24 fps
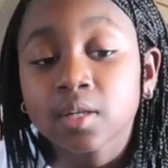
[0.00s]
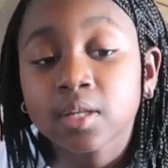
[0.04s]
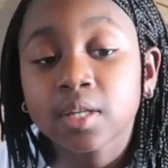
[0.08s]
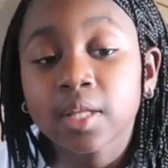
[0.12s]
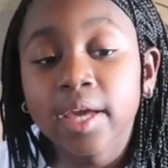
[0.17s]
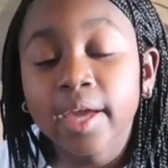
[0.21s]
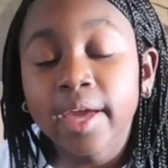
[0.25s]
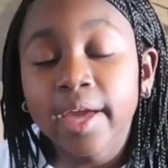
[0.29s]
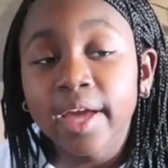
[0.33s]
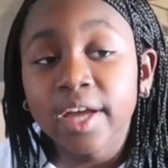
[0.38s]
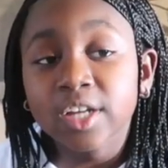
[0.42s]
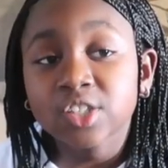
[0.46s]

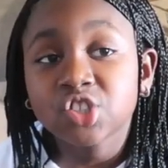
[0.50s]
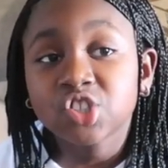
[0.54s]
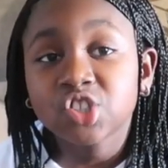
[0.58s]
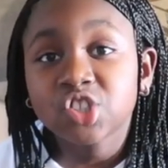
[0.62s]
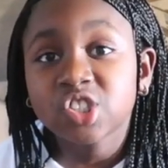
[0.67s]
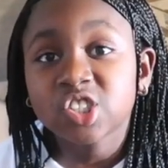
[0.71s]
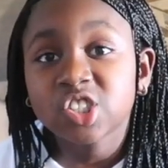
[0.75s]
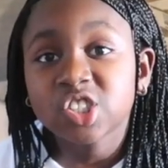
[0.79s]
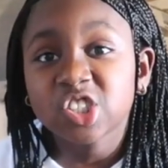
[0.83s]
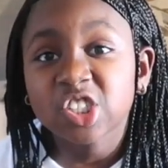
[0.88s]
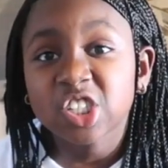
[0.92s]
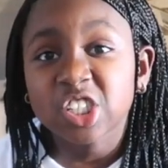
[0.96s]
They had
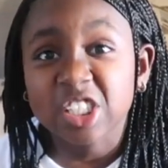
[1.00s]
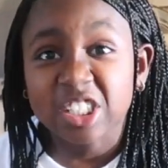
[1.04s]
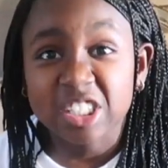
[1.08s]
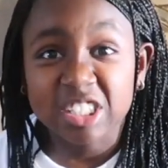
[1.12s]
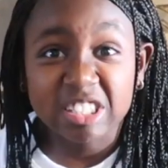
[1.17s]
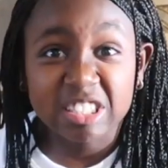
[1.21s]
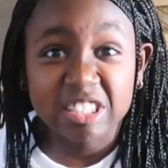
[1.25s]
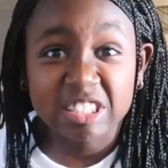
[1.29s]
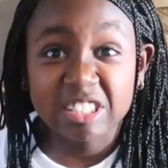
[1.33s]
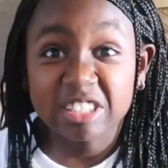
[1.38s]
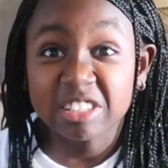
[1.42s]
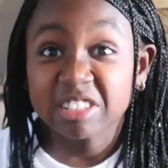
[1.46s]

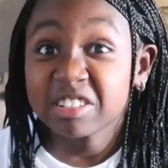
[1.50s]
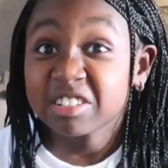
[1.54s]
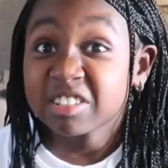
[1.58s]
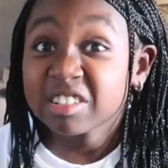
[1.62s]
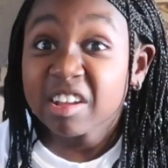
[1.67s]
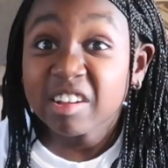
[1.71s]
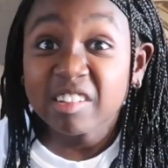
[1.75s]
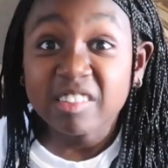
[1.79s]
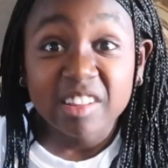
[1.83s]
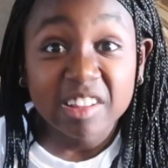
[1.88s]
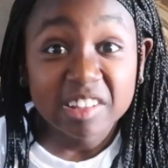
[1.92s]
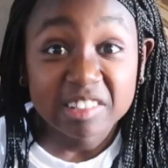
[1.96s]
chicken
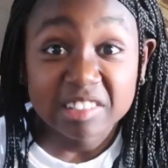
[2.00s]
tonight.